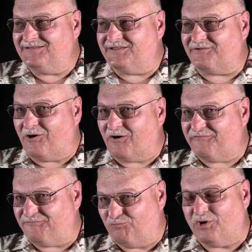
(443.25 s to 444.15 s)
the our
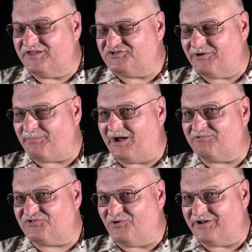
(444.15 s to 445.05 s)
one the ship I
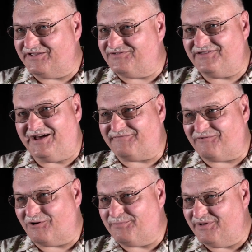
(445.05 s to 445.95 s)
was on, it's not
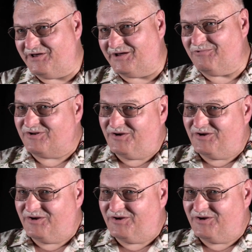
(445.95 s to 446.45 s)
very big.